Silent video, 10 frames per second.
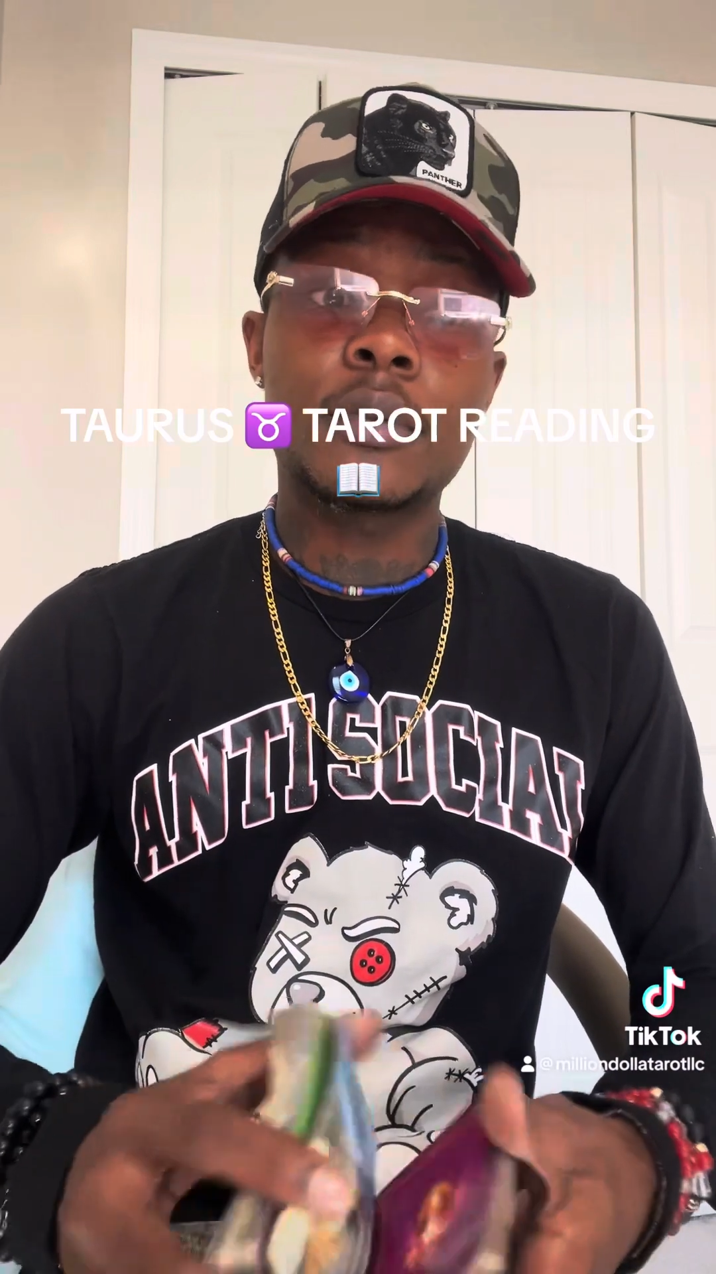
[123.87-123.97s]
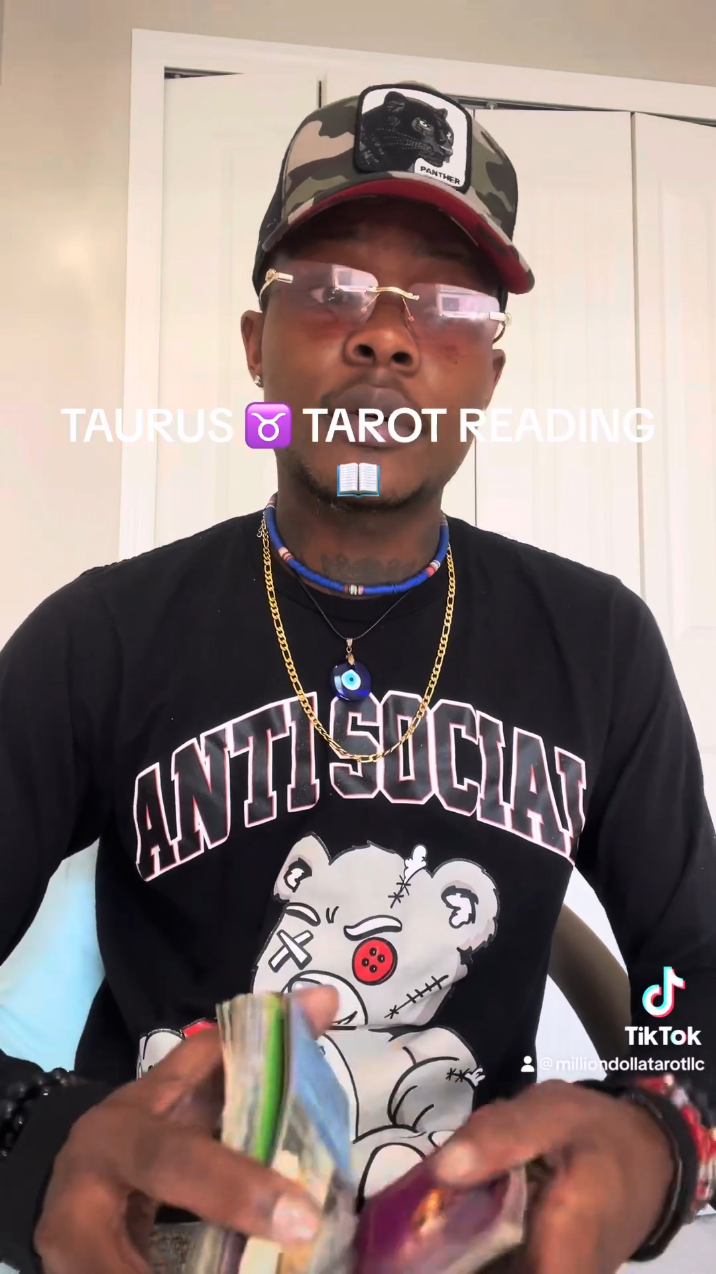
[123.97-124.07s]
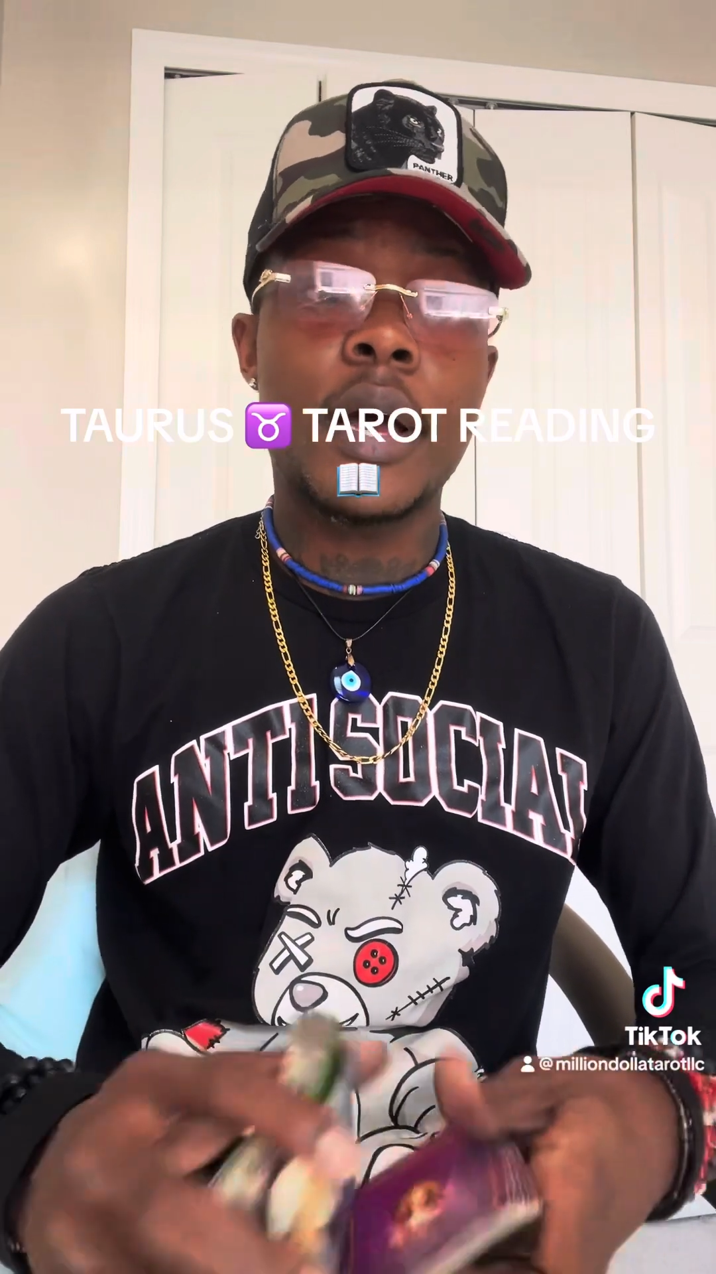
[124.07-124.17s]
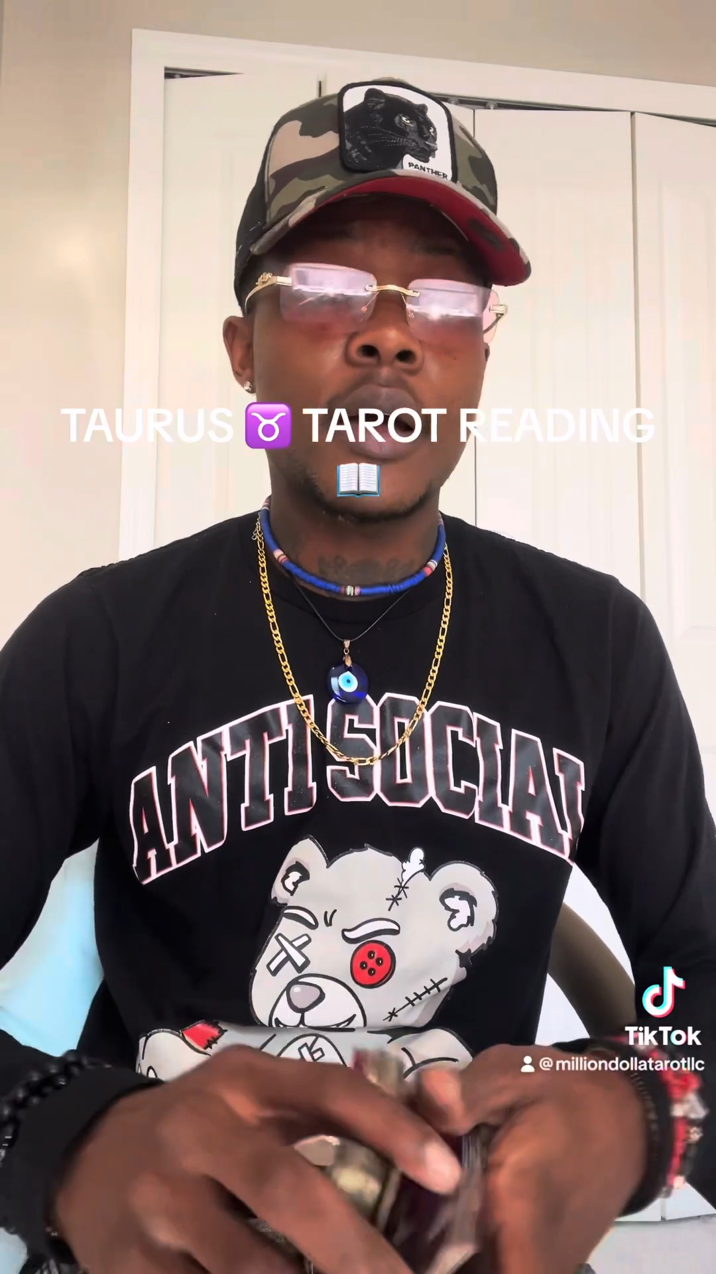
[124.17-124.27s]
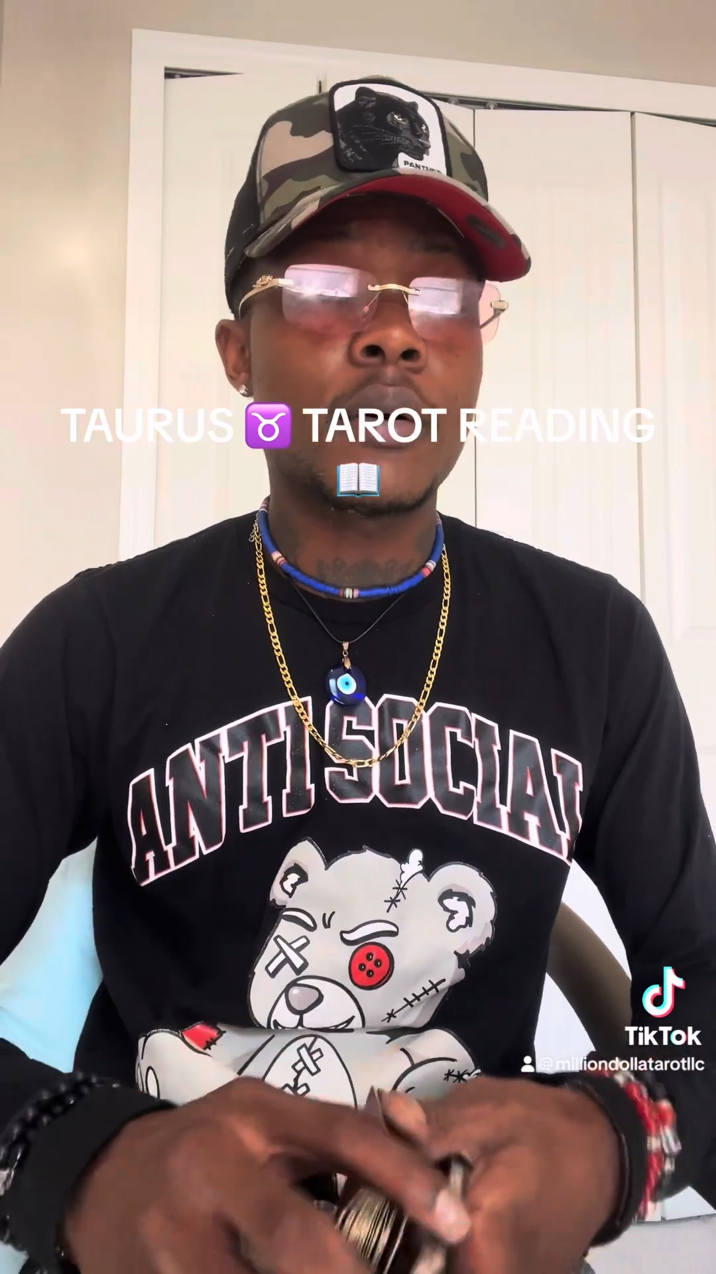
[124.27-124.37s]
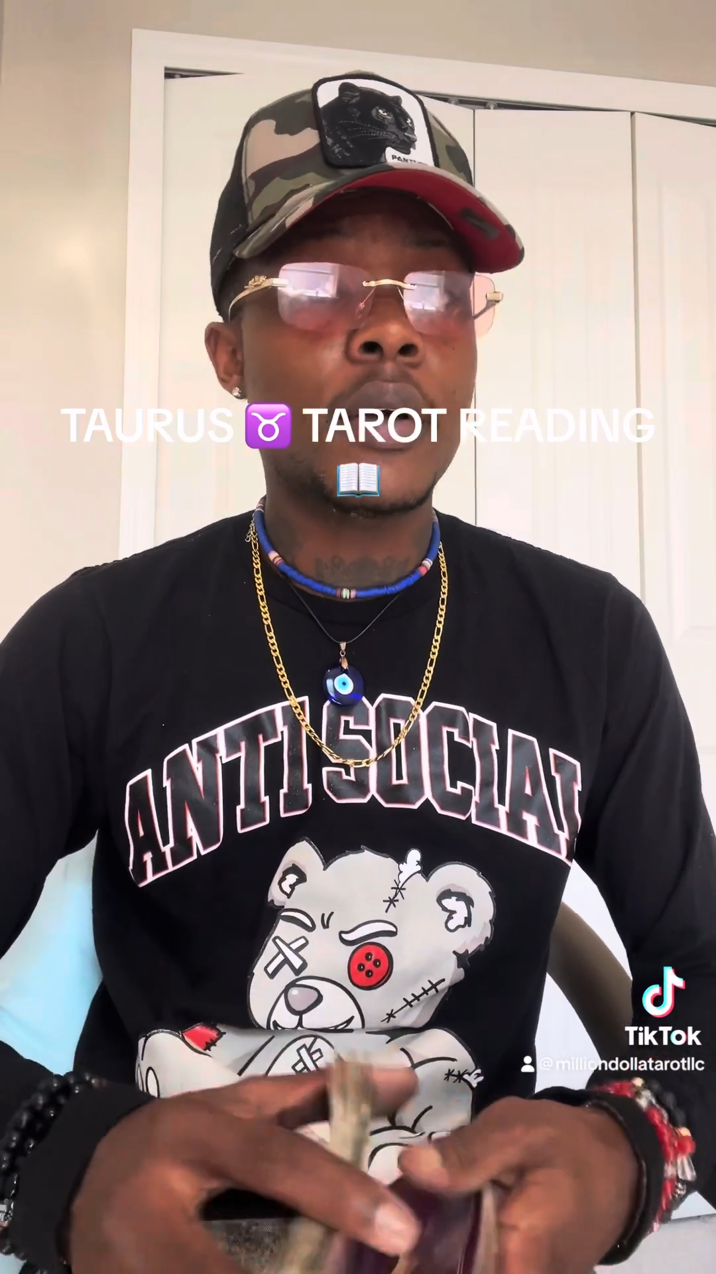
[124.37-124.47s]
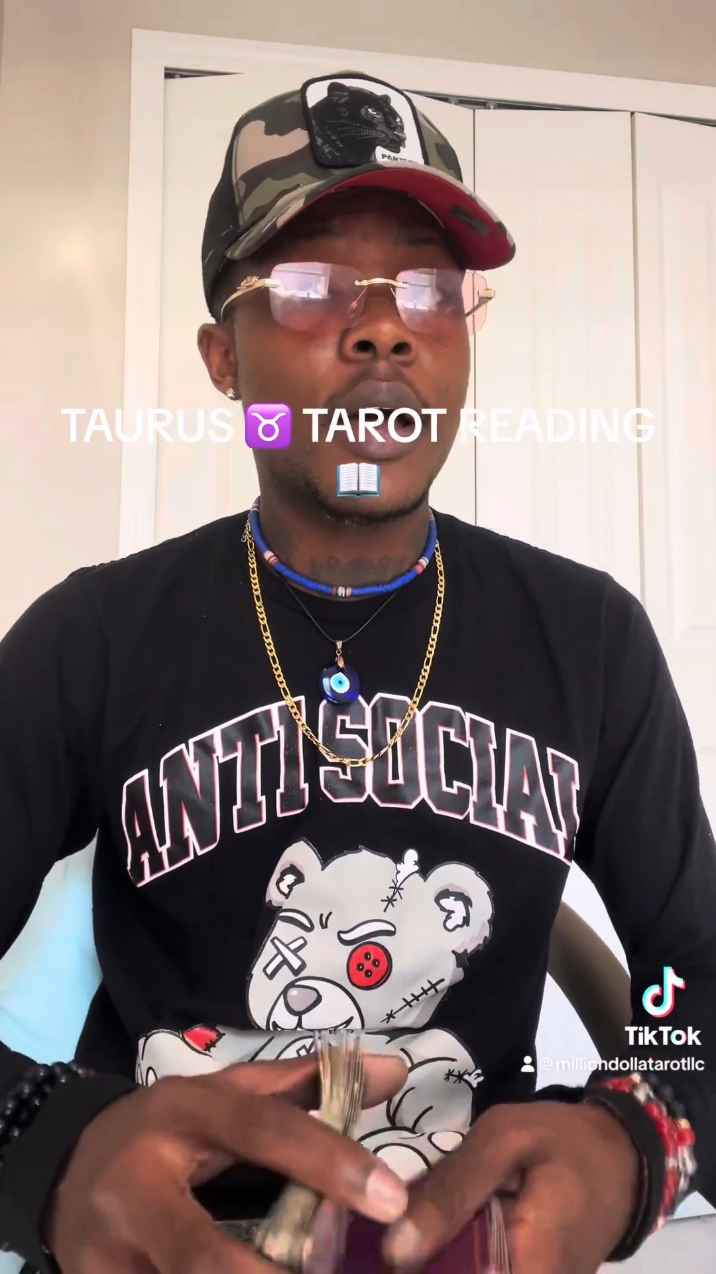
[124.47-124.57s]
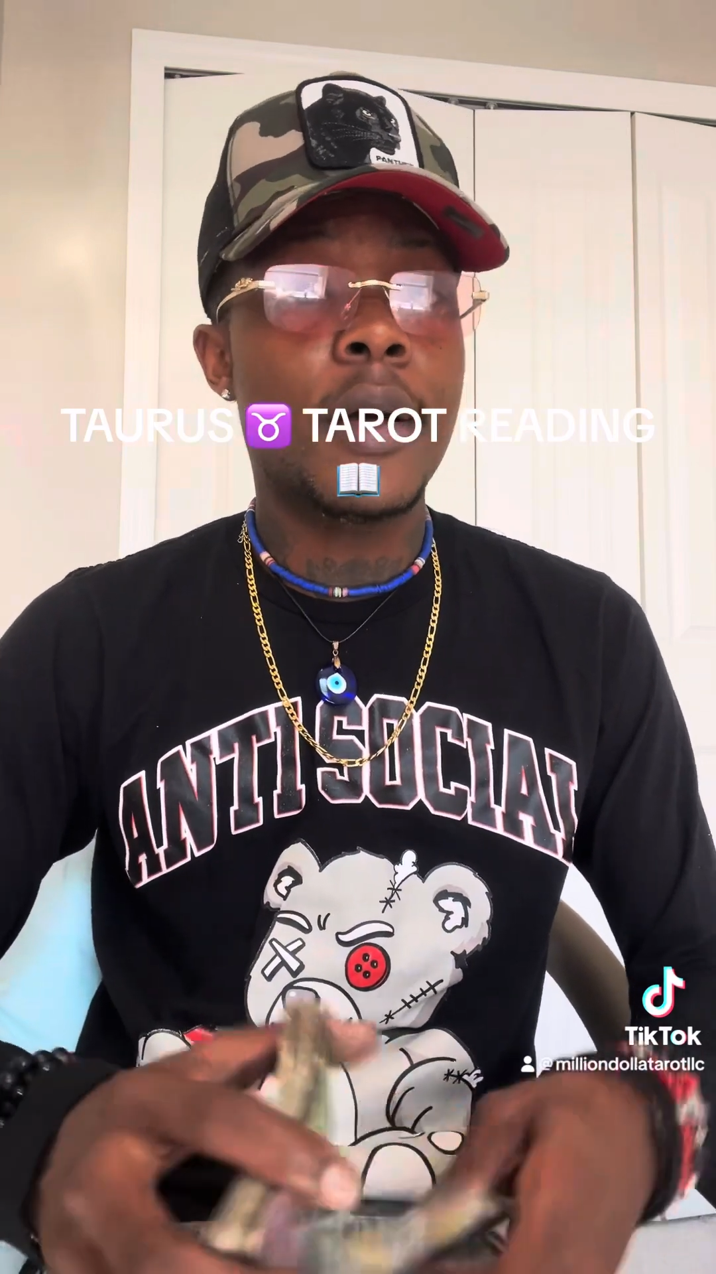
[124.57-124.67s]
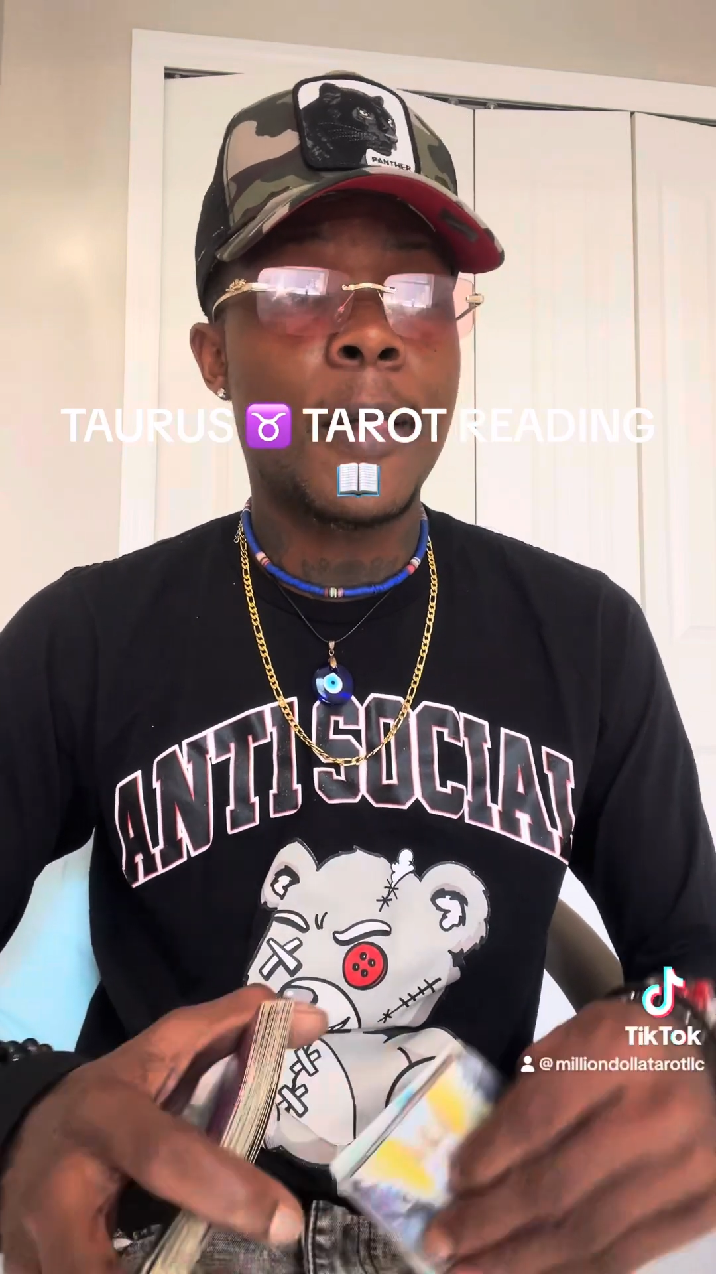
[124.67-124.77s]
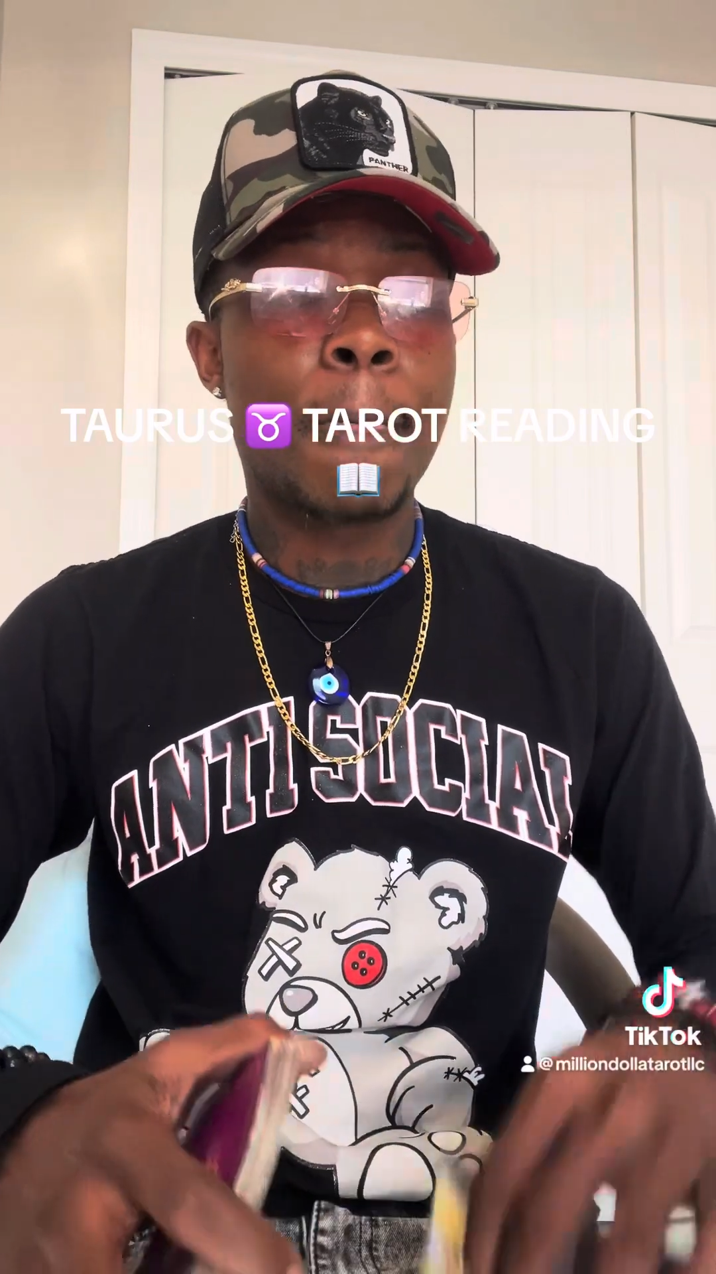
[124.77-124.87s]
Okay,
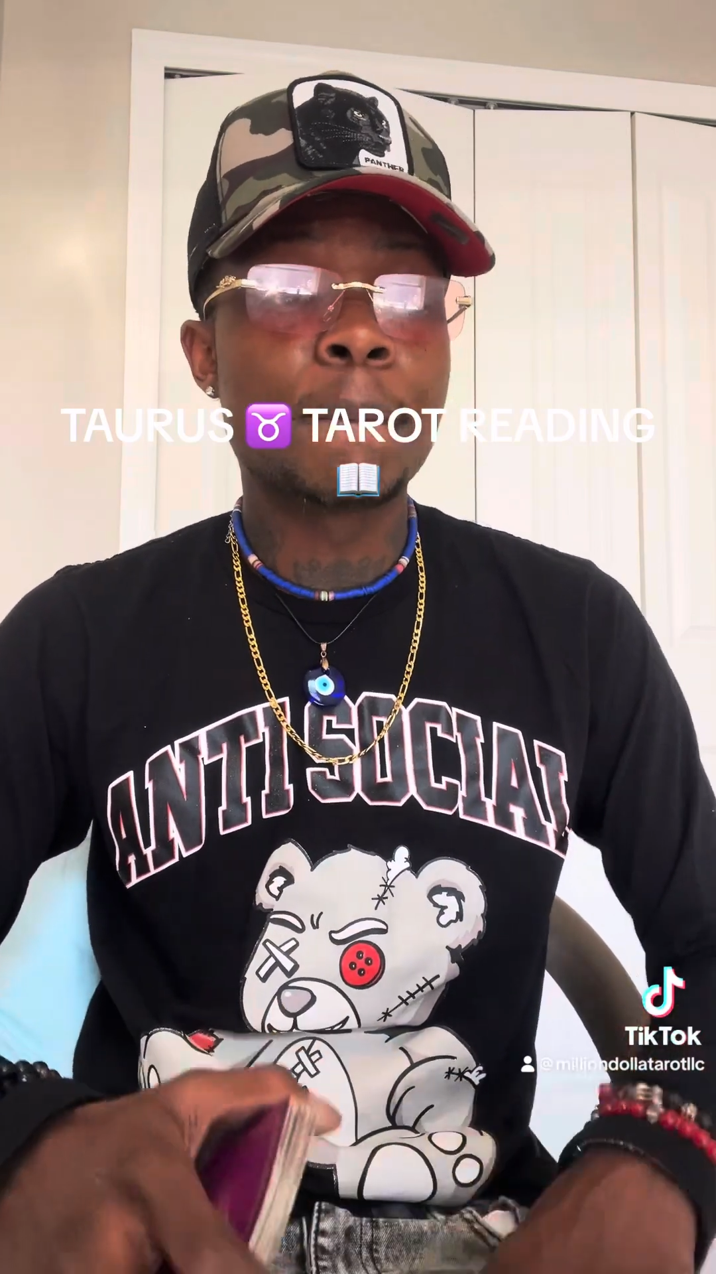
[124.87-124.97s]
okay.